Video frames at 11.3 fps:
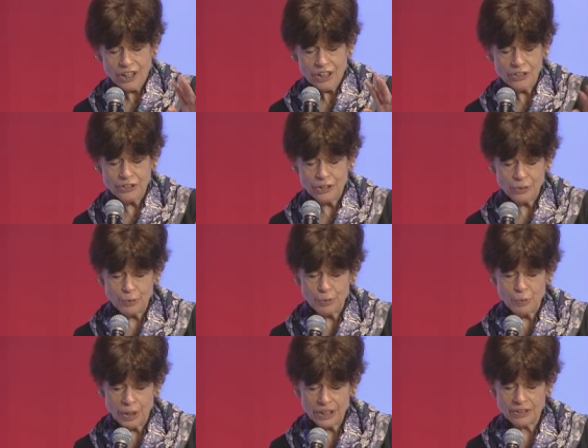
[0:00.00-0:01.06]
You know,
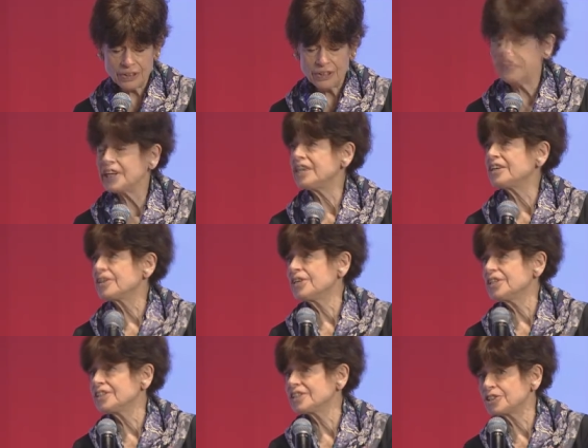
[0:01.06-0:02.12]
what are the
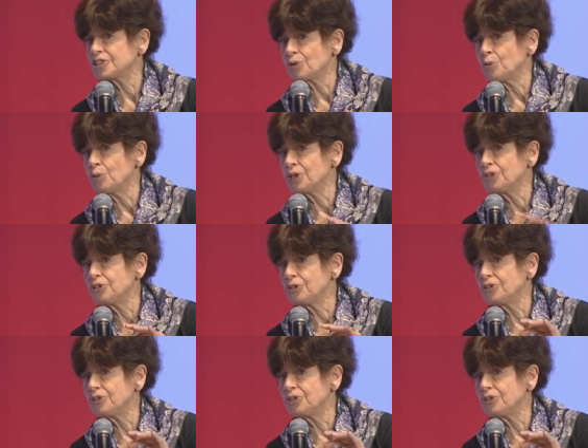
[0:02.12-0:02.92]
areas where you